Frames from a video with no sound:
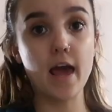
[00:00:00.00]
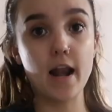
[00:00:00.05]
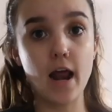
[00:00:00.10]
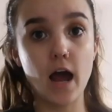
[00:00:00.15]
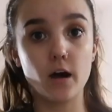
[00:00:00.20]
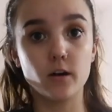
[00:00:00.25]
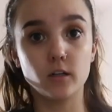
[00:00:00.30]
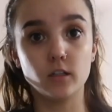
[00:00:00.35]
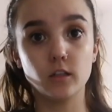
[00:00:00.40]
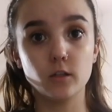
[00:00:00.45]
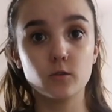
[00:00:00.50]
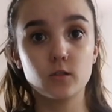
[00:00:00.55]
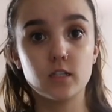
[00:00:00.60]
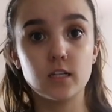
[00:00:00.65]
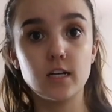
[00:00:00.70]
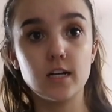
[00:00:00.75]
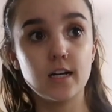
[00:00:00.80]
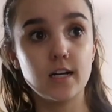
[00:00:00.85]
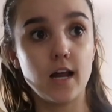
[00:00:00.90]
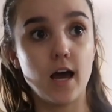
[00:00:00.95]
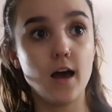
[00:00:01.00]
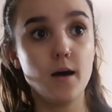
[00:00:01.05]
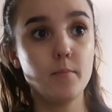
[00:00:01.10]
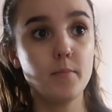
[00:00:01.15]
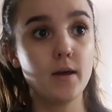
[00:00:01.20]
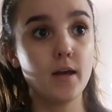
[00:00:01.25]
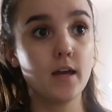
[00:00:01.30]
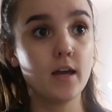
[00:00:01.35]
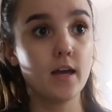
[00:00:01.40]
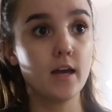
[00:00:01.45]
And how to loosen it
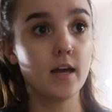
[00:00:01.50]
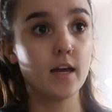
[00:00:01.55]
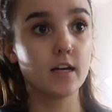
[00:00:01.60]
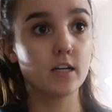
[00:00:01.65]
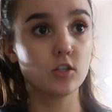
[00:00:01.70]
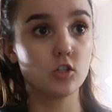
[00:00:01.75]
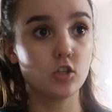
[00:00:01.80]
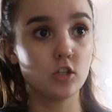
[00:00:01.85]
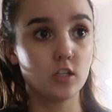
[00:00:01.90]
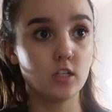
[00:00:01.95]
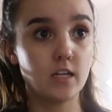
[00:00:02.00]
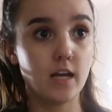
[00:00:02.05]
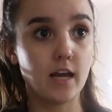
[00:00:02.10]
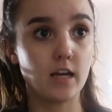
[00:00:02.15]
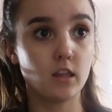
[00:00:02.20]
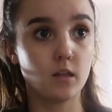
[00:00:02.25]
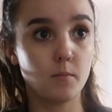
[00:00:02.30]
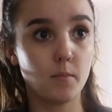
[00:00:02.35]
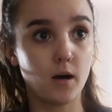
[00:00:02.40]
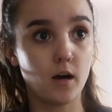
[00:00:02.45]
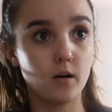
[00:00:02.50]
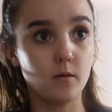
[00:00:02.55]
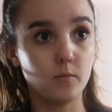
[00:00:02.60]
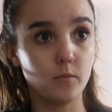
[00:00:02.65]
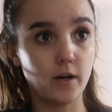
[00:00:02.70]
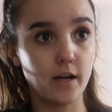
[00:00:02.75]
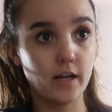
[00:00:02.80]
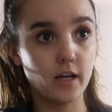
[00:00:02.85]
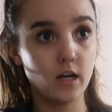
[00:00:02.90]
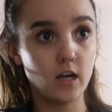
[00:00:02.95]
up is just take the
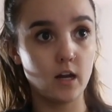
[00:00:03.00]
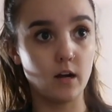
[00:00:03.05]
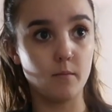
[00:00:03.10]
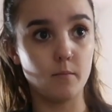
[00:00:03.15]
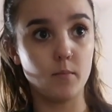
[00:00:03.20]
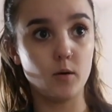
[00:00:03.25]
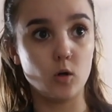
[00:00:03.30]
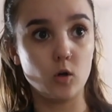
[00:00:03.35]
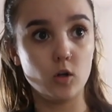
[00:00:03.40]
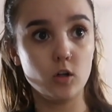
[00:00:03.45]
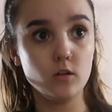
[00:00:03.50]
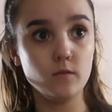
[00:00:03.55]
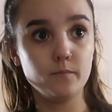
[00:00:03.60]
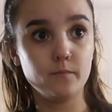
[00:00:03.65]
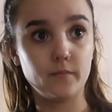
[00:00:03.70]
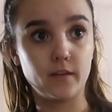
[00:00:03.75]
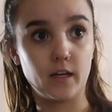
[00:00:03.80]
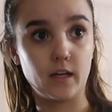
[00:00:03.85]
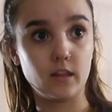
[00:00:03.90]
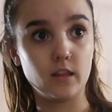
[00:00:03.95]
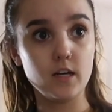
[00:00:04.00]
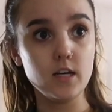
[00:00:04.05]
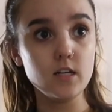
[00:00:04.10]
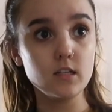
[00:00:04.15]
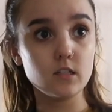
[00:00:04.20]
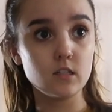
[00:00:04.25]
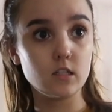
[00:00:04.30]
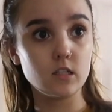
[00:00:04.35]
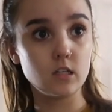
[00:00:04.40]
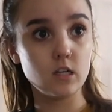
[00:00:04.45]
bottom ring and pull like
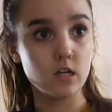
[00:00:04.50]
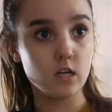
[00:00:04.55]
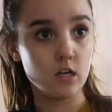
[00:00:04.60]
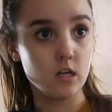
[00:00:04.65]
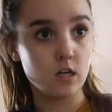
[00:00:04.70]
this